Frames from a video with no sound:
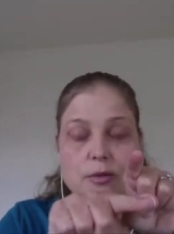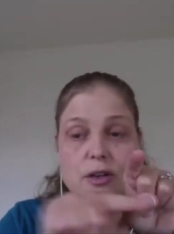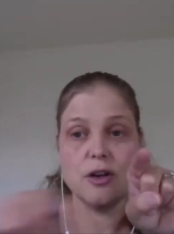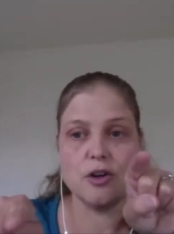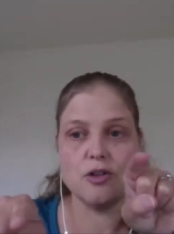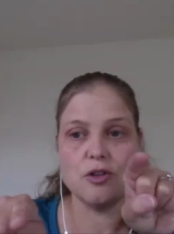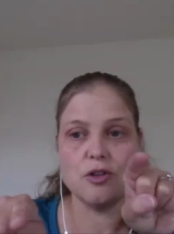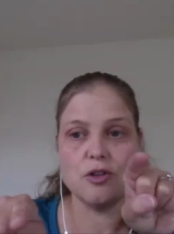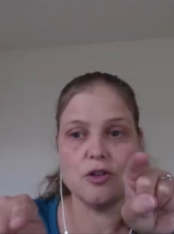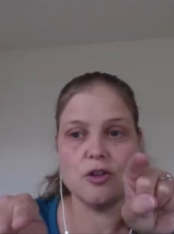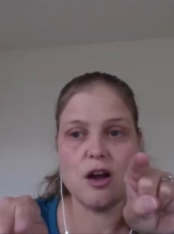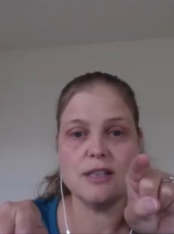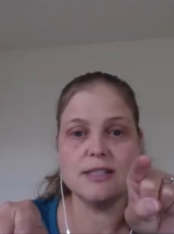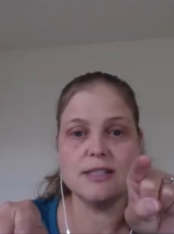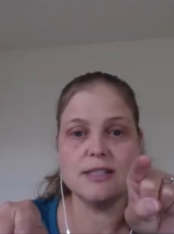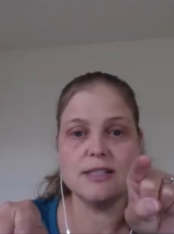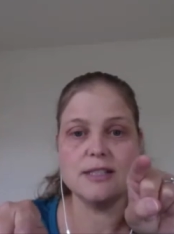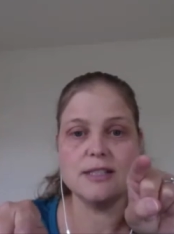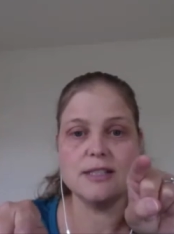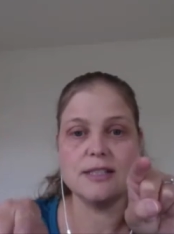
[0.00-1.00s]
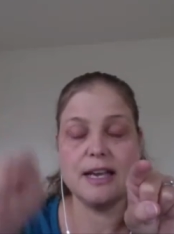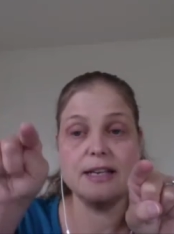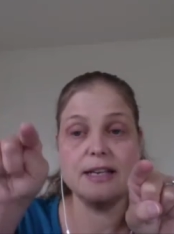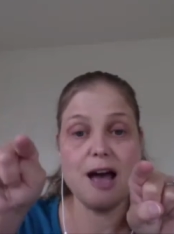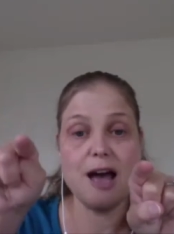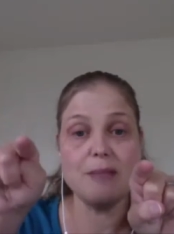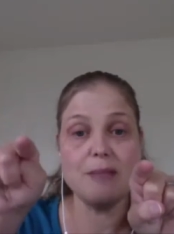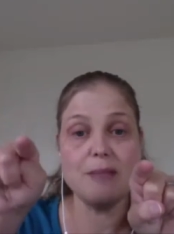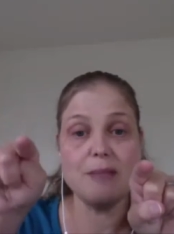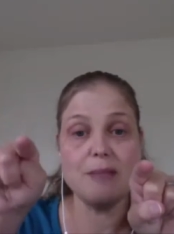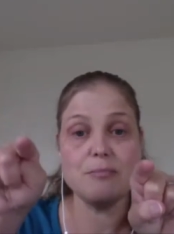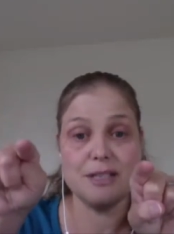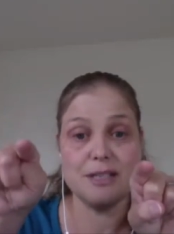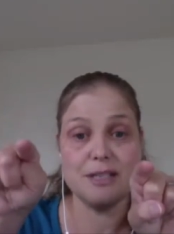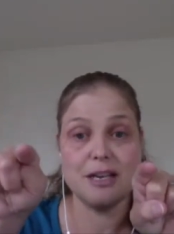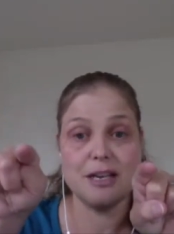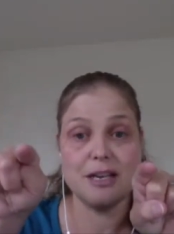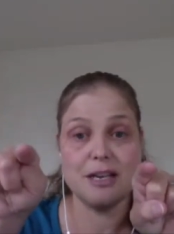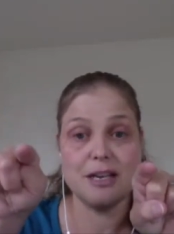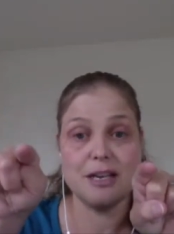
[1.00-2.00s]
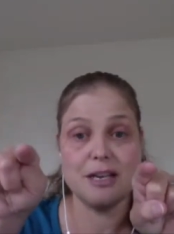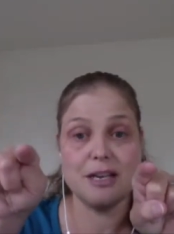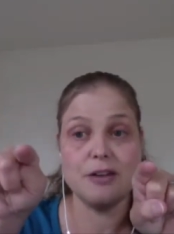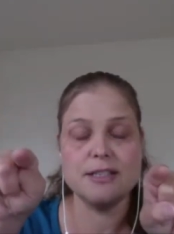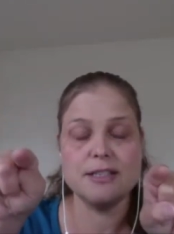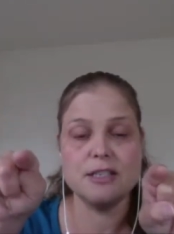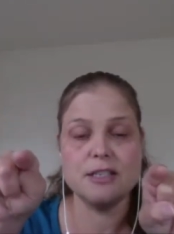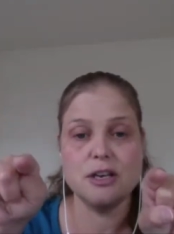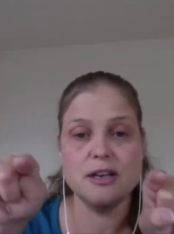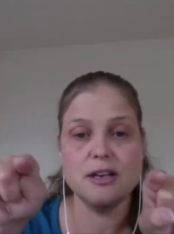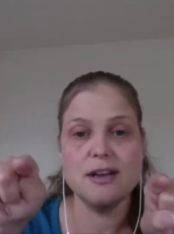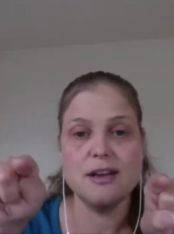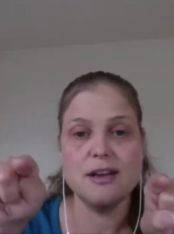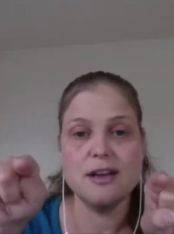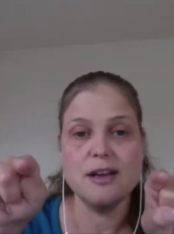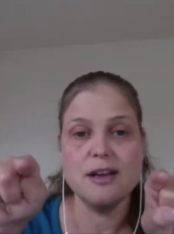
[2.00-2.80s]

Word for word: across, and up as our incision,